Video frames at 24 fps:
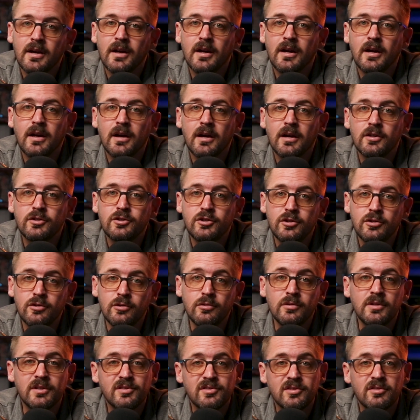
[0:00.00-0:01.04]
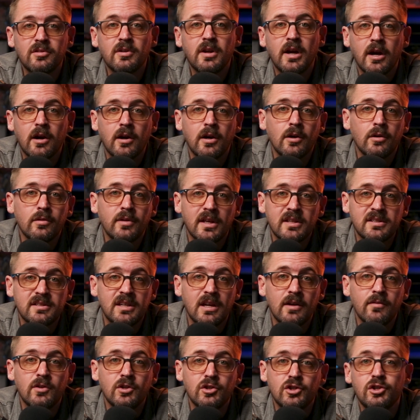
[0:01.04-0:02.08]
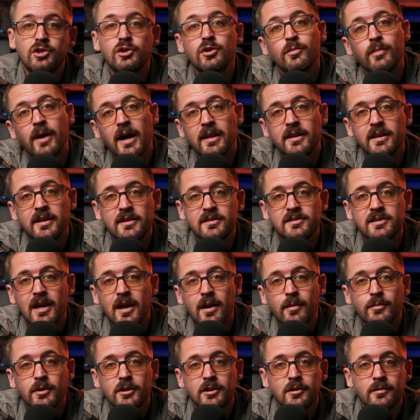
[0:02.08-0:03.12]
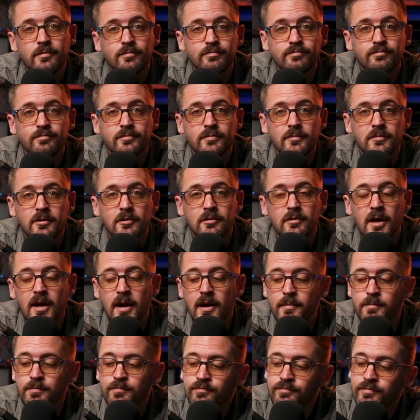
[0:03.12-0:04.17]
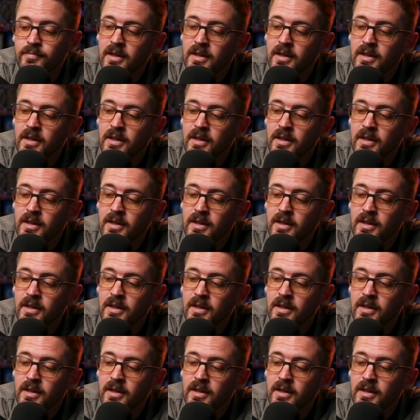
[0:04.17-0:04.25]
to the scenario that's given to you by the examiner. All right.